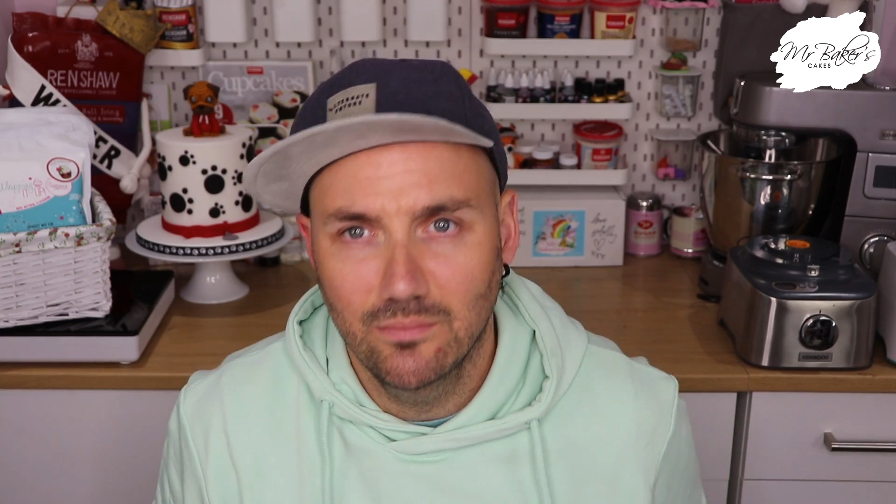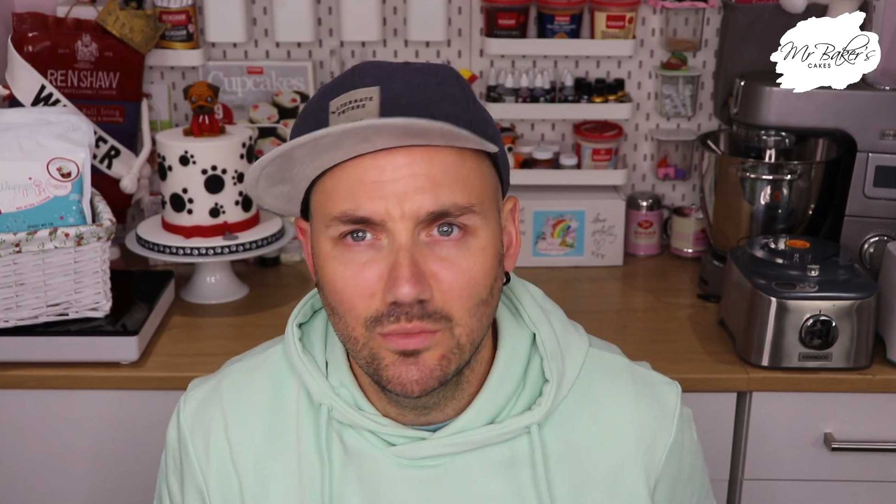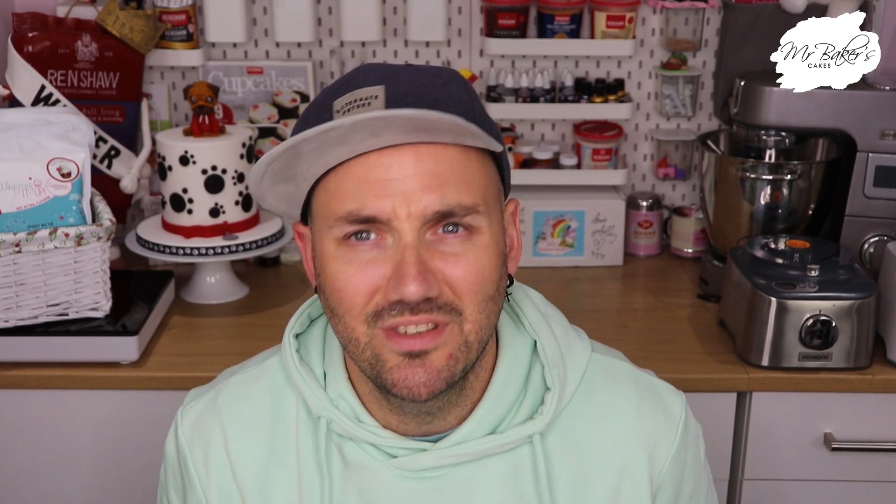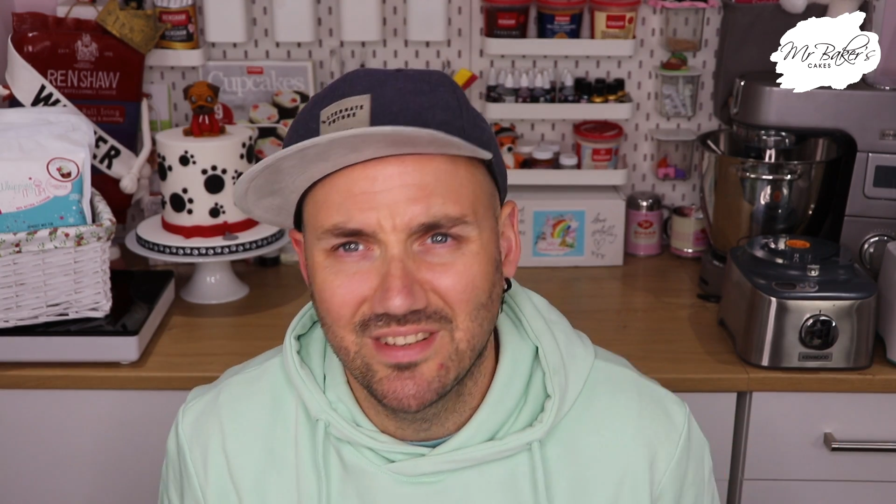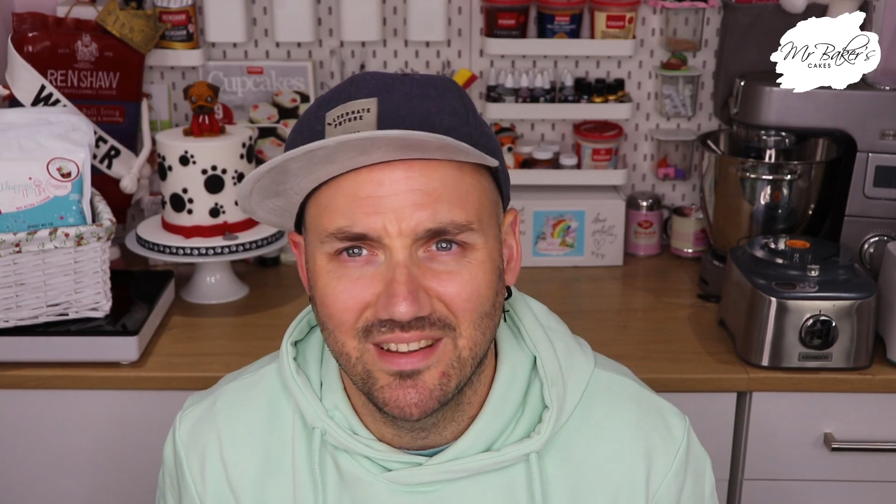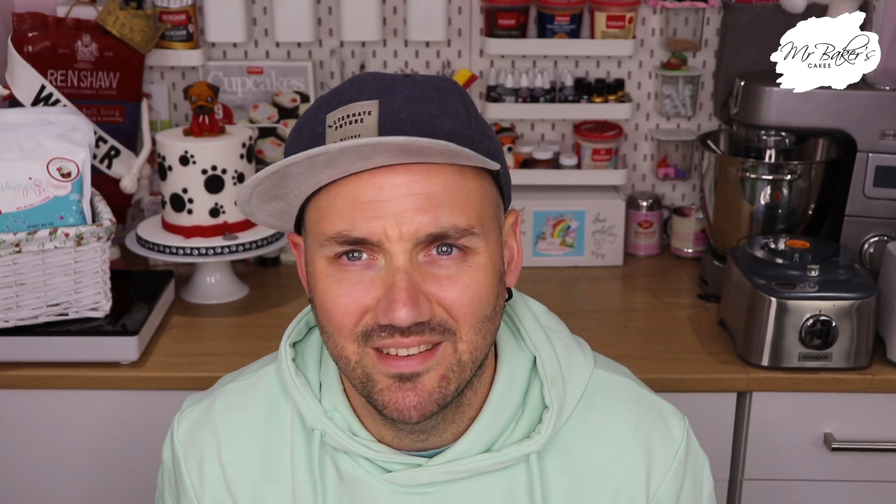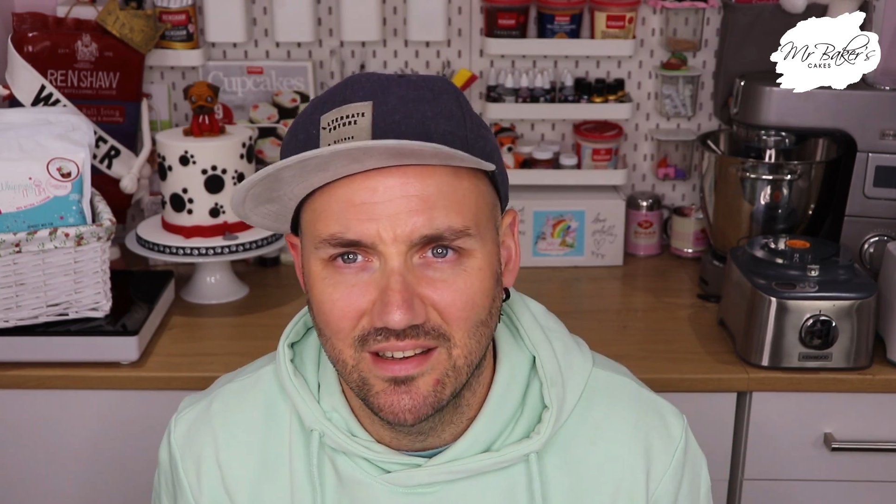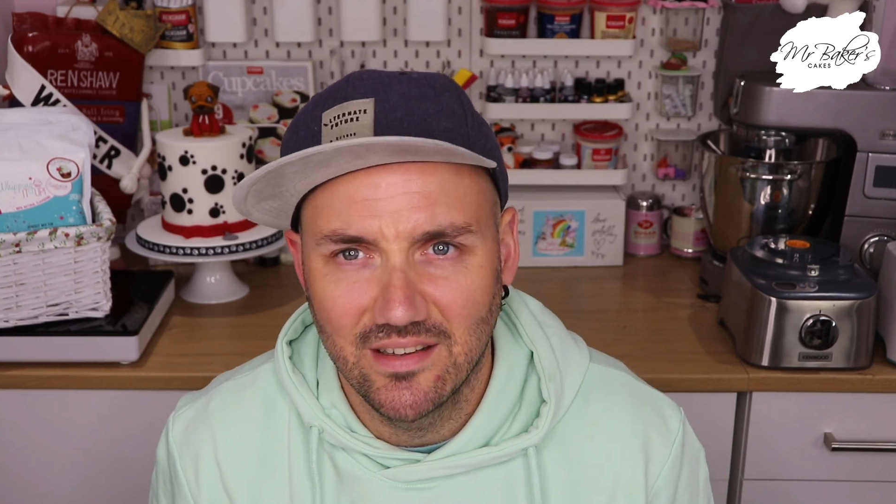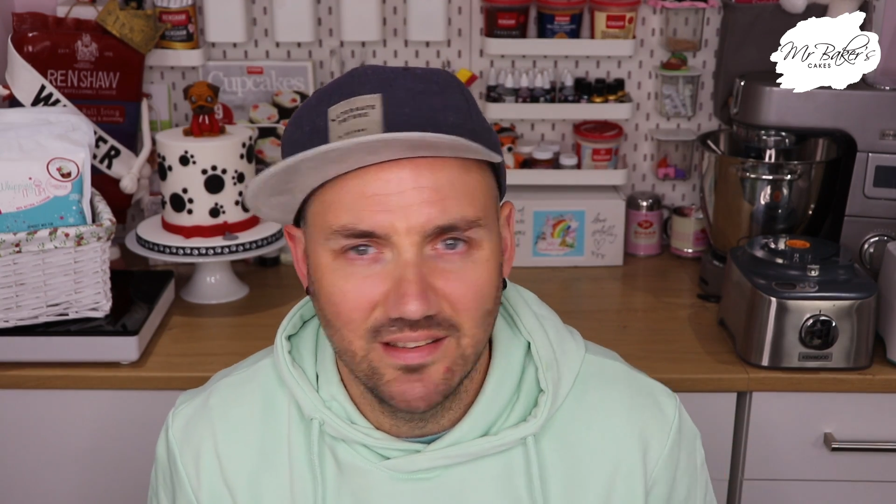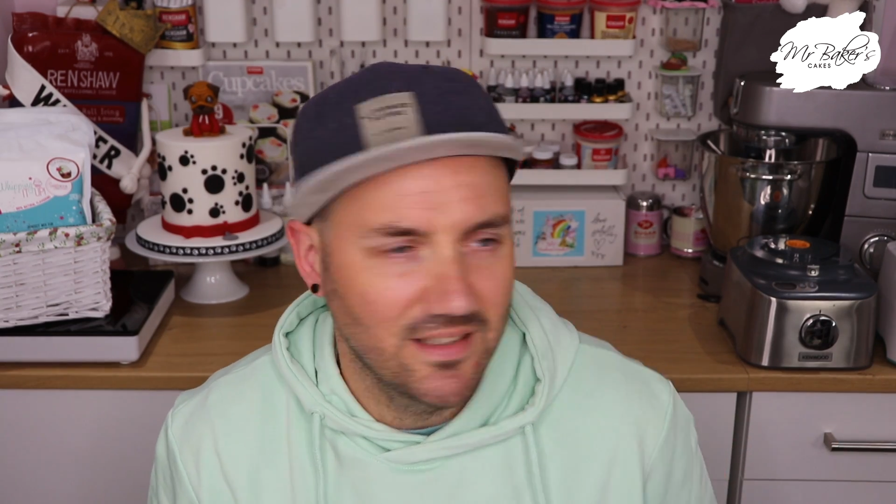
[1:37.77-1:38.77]
we'll just get
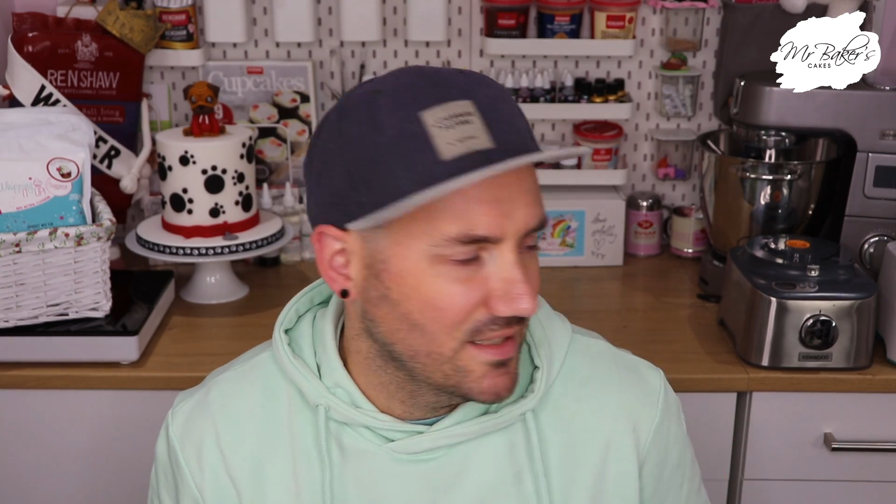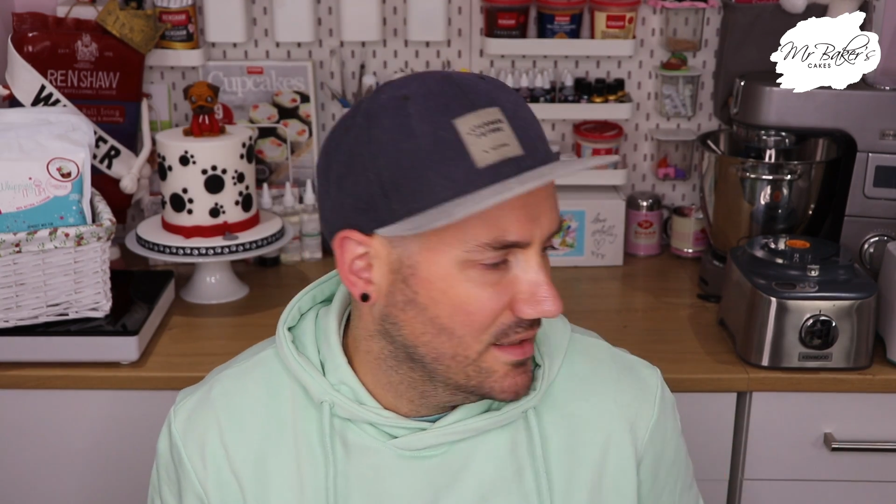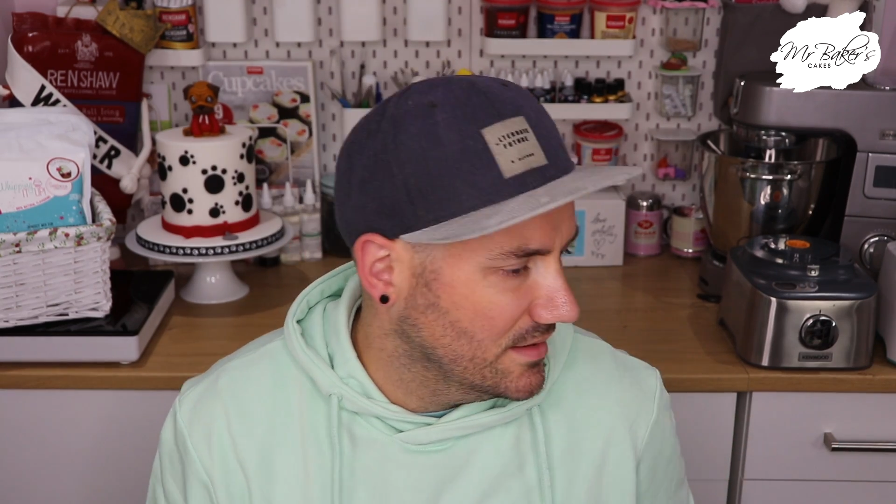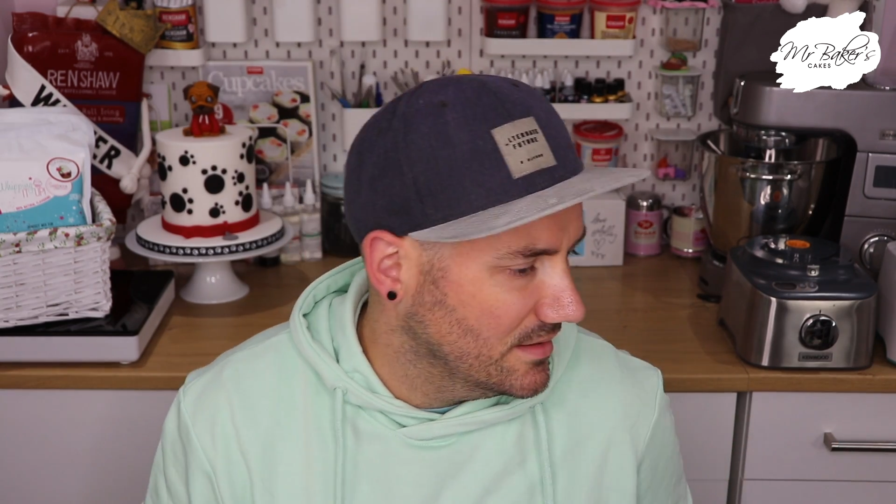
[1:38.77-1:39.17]
started.